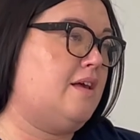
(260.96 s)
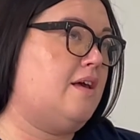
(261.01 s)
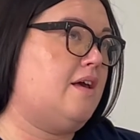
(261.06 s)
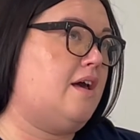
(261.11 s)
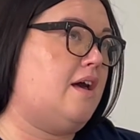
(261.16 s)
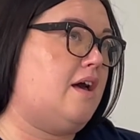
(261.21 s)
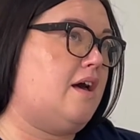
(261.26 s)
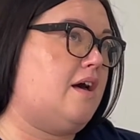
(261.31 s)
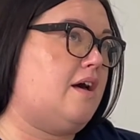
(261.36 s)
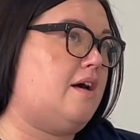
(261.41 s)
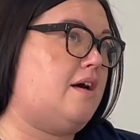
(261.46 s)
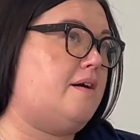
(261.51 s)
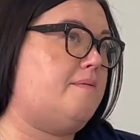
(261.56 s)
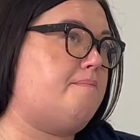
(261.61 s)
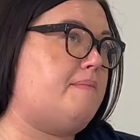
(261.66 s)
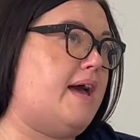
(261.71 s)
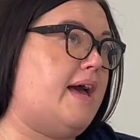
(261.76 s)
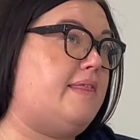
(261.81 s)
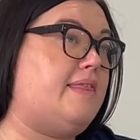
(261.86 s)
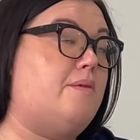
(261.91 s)

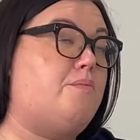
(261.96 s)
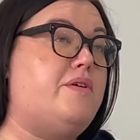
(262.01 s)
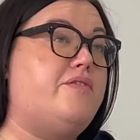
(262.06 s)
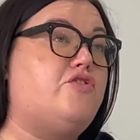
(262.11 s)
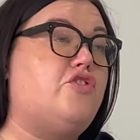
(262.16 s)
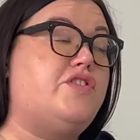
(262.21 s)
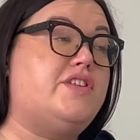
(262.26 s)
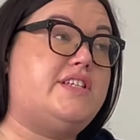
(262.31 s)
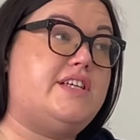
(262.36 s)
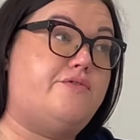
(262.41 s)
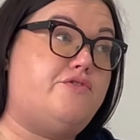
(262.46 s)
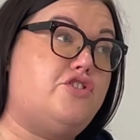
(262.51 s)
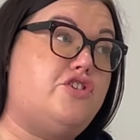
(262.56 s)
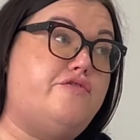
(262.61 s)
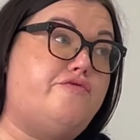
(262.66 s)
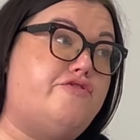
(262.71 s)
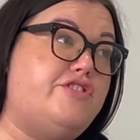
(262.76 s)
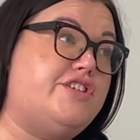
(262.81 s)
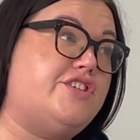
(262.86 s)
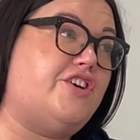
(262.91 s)
And then we've got the debt
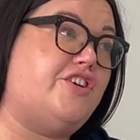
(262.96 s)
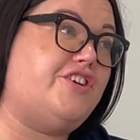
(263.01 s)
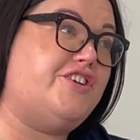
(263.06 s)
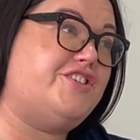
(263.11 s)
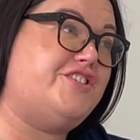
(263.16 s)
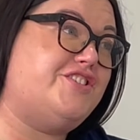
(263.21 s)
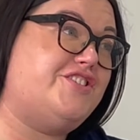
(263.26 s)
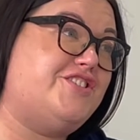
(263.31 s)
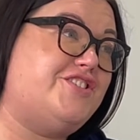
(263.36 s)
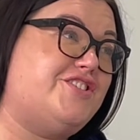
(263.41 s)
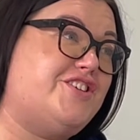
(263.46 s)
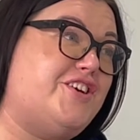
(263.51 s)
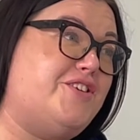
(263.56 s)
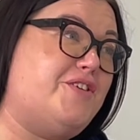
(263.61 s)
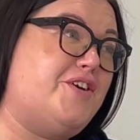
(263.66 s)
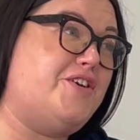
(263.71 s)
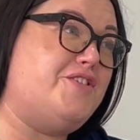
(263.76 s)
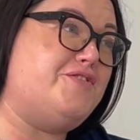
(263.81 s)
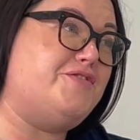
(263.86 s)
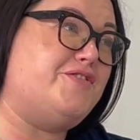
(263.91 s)
recovery side. So
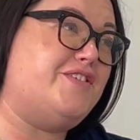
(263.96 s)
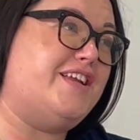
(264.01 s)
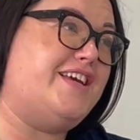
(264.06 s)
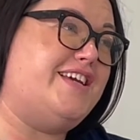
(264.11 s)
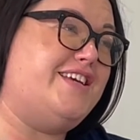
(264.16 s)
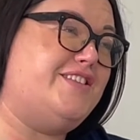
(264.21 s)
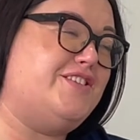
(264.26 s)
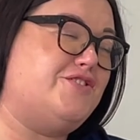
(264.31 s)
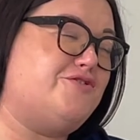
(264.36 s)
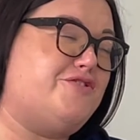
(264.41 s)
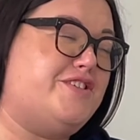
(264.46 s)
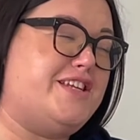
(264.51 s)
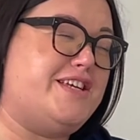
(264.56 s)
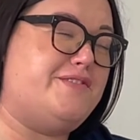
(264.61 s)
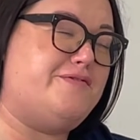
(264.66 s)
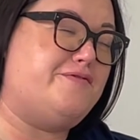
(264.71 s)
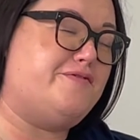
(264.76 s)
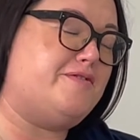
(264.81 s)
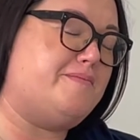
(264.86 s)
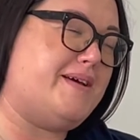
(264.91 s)
hopefully the credit
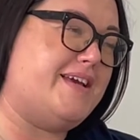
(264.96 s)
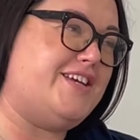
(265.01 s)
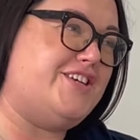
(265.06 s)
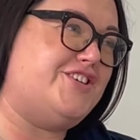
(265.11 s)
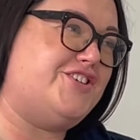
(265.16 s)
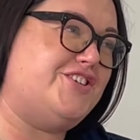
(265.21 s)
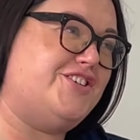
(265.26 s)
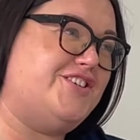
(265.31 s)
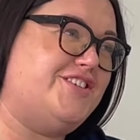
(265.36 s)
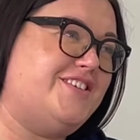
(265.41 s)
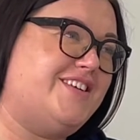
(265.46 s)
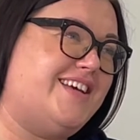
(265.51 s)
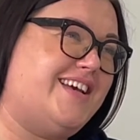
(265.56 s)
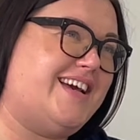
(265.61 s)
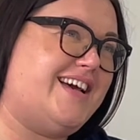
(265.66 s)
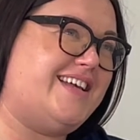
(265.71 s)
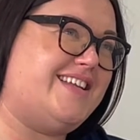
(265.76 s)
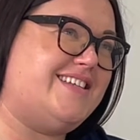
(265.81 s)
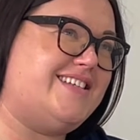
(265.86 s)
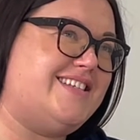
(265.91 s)
information
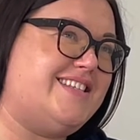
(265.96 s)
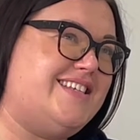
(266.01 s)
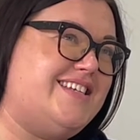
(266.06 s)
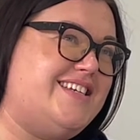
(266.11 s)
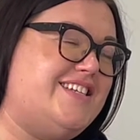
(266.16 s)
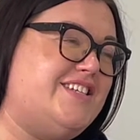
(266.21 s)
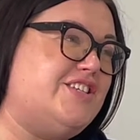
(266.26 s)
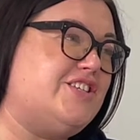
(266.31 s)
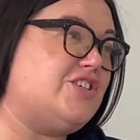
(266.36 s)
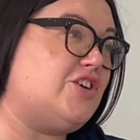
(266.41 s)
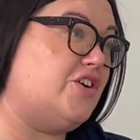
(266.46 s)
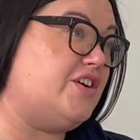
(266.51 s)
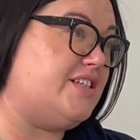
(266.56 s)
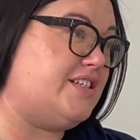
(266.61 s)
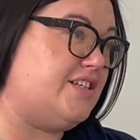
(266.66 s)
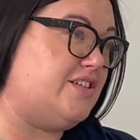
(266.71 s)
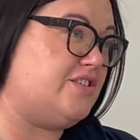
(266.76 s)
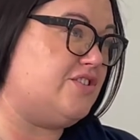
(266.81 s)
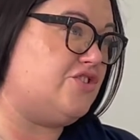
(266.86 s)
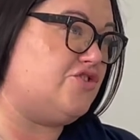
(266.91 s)
and the insights
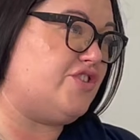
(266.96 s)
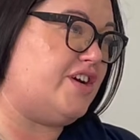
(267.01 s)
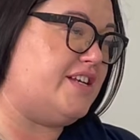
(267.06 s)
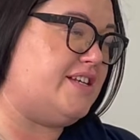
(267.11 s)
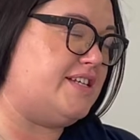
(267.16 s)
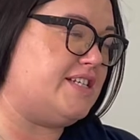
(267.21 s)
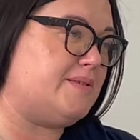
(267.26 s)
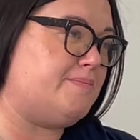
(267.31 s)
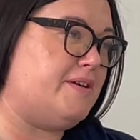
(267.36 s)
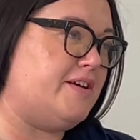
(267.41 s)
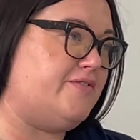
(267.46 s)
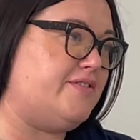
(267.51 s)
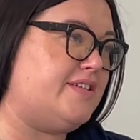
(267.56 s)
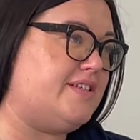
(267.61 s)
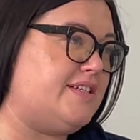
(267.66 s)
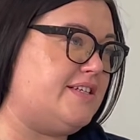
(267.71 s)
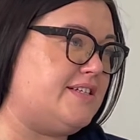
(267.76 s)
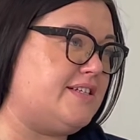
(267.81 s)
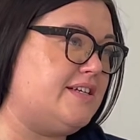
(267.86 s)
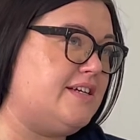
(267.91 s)
into the trading
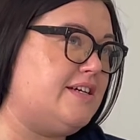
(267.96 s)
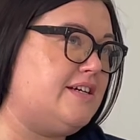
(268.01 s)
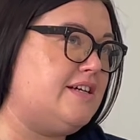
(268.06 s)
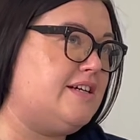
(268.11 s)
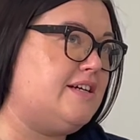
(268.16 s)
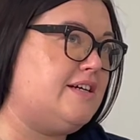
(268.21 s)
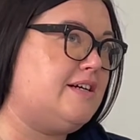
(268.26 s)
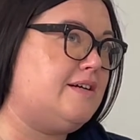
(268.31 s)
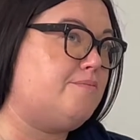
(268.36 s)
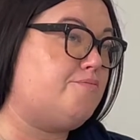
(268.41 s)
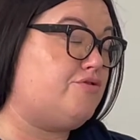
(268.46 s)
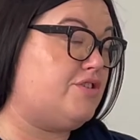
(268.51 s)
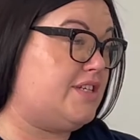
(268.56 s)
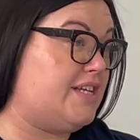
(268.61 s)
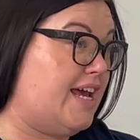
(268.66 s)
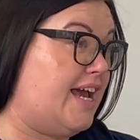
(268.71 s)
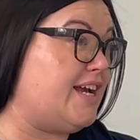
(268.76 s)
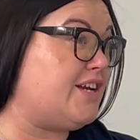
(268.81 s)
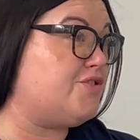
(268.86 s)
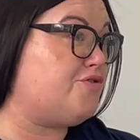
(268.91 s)
experiences
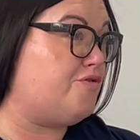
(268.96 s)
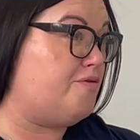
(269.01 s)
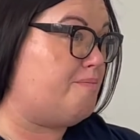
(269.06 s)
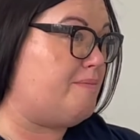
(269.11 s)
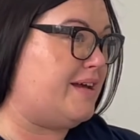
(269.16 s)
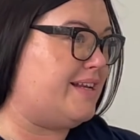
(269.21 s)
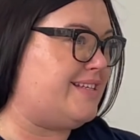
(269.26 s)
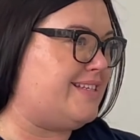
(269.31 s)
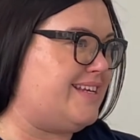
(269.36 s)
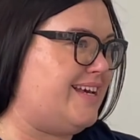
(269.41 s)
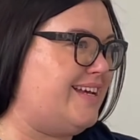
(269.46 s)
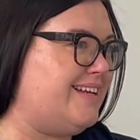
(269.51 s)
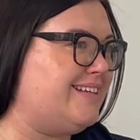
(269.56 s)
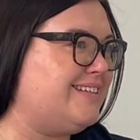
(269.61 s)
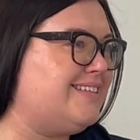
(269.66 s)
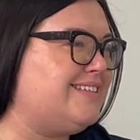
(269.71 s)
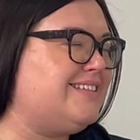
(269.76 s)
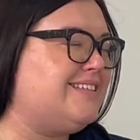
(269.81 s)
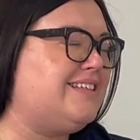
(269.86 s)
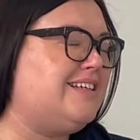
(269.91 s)
protect from bad debt.
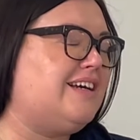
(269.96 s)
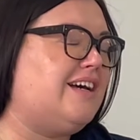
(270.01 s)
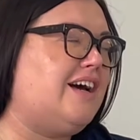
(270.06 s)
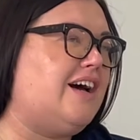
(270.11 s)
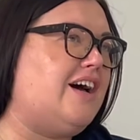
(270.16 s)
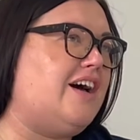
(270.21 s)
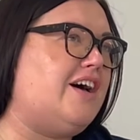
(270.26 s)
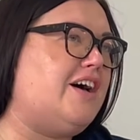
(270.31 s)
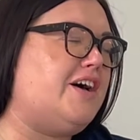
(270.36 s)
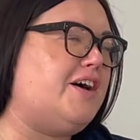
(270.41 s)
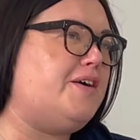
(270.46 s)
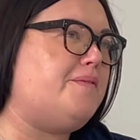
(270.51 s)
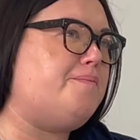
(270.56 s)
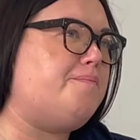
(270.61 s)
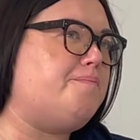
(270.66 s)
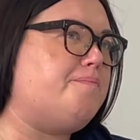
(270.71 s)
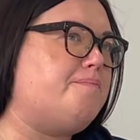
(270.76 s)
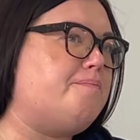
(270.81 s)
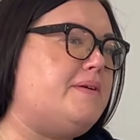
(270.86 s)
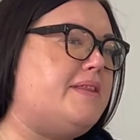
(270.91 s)

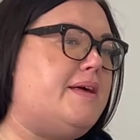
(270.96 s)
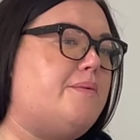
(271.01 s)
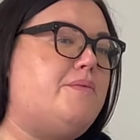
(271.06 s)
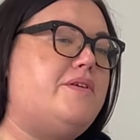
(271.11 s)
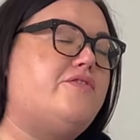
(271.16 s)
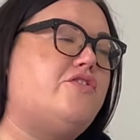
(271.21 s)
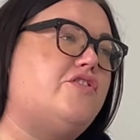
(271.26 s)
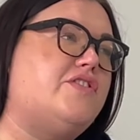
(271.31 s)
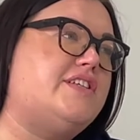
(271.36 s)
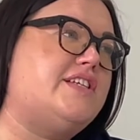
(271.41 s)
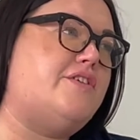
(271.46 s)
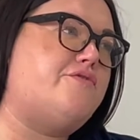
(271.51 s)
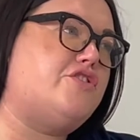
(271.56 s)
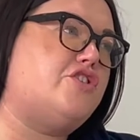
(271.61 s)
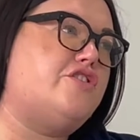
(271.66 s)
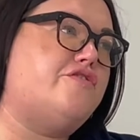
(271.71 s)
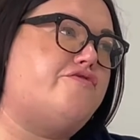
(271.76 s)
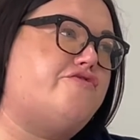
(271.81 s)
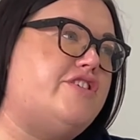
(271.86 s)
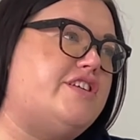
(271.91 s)
But then we've got the debt
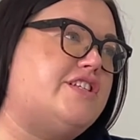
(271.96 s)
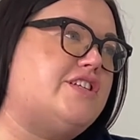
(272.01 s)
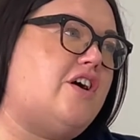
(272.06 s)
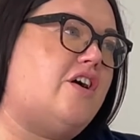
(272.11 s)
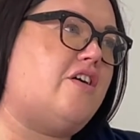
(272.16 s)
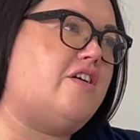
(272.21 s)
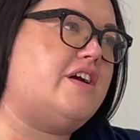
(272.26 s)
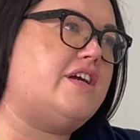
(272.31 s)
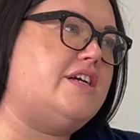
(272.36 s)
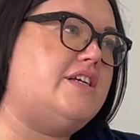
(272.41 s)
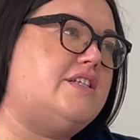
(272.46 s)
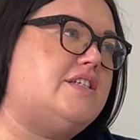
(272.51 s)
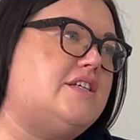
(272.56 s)
recovery side,